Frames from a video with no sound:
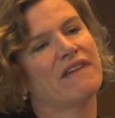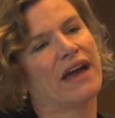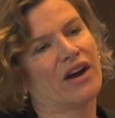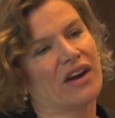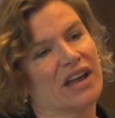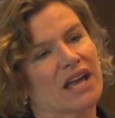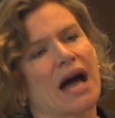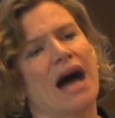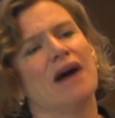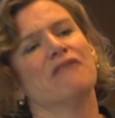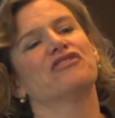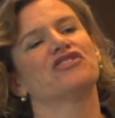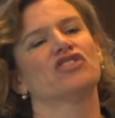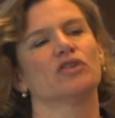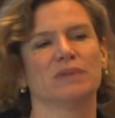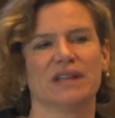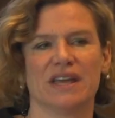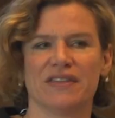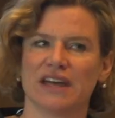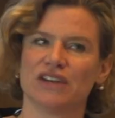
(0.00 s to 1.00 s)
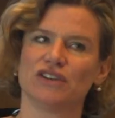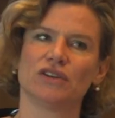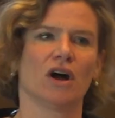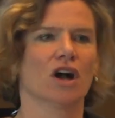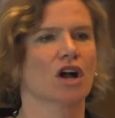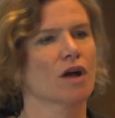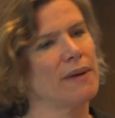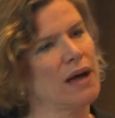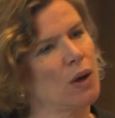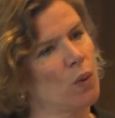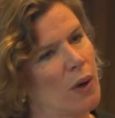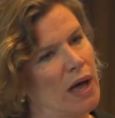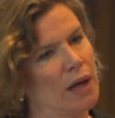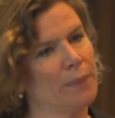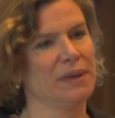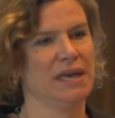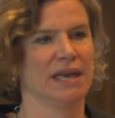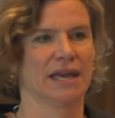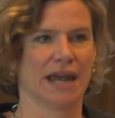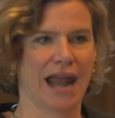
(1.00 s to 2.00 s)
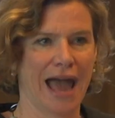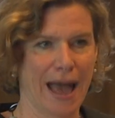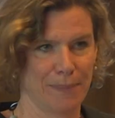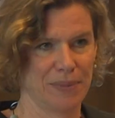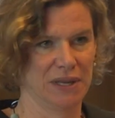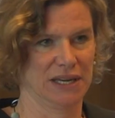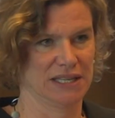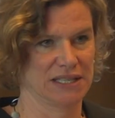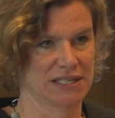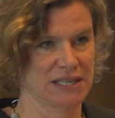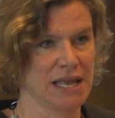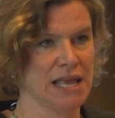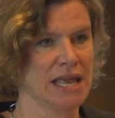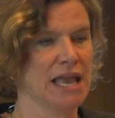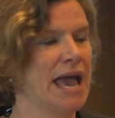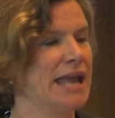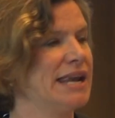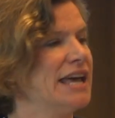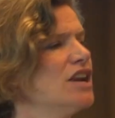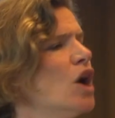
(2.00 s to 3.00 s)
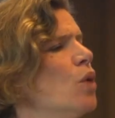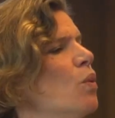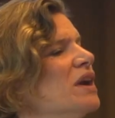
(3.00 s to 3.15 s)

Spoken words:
very comfortably then talk about well-being and happiness. And I don't